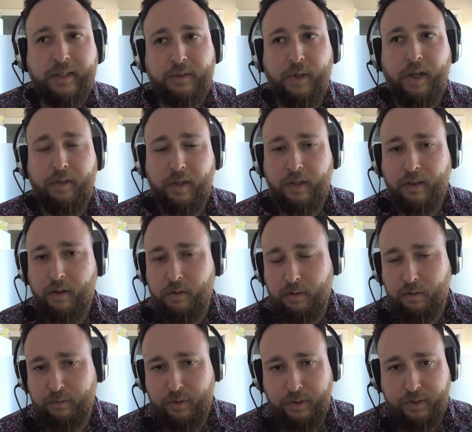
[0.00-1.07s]
why I think local
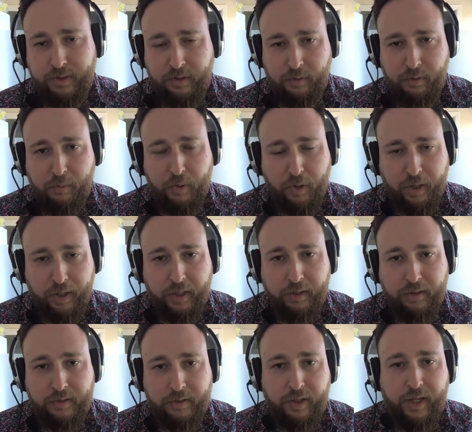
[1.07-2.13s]
food is so
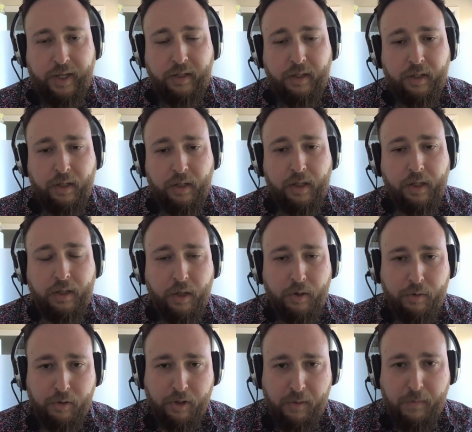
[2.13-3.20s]
important, so that
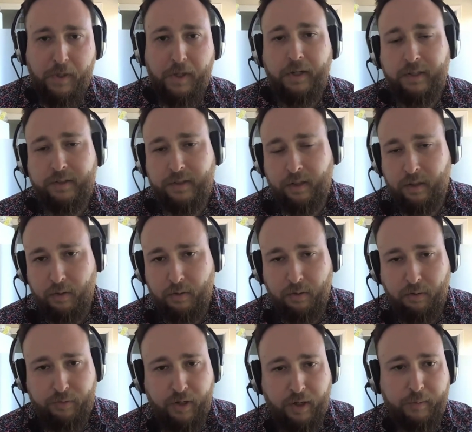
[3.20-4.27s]
local communities and local
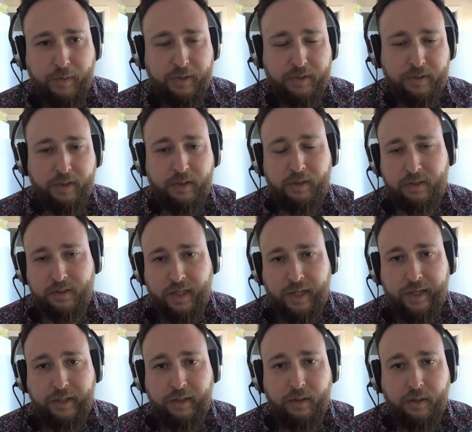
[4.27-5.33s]
farmers can
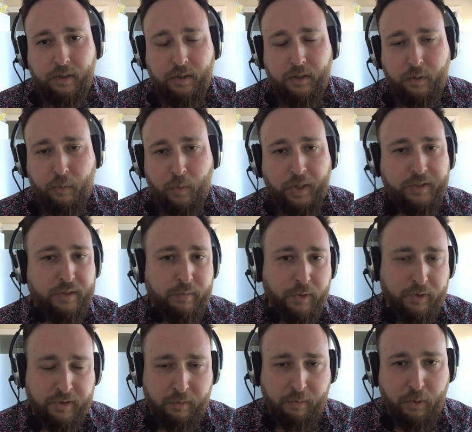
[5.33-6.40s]
decide what's
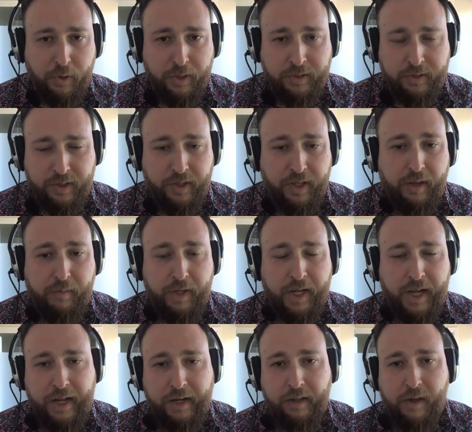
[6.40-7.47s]
most important to them and
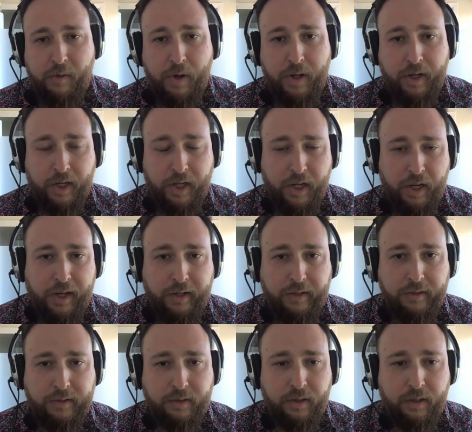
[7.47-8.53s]
how do they want to
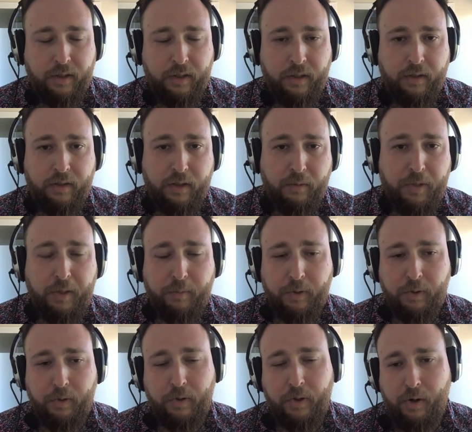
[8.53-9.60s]
connect the people
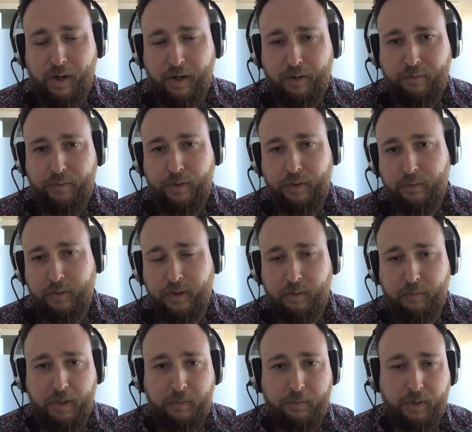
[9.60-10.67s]
who grow our food with the
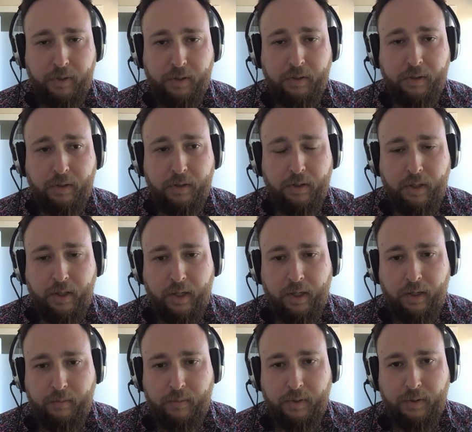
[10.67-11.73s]
people
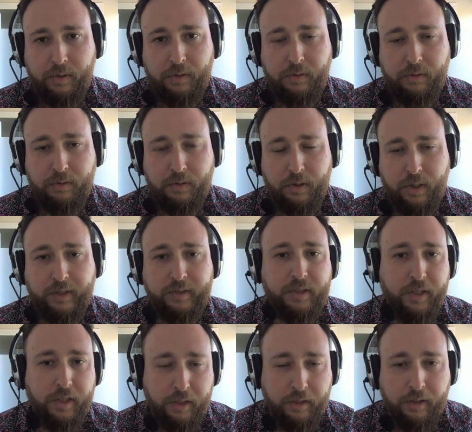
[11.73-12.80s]
who are
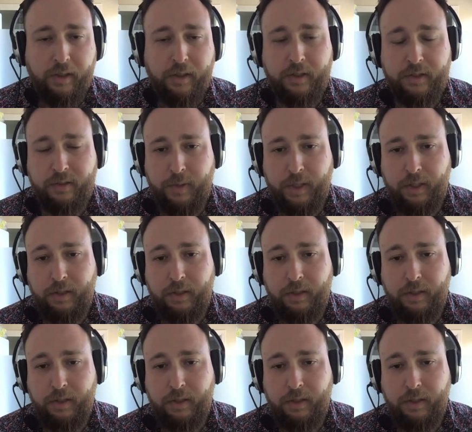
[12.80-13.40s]
seeking nourishment.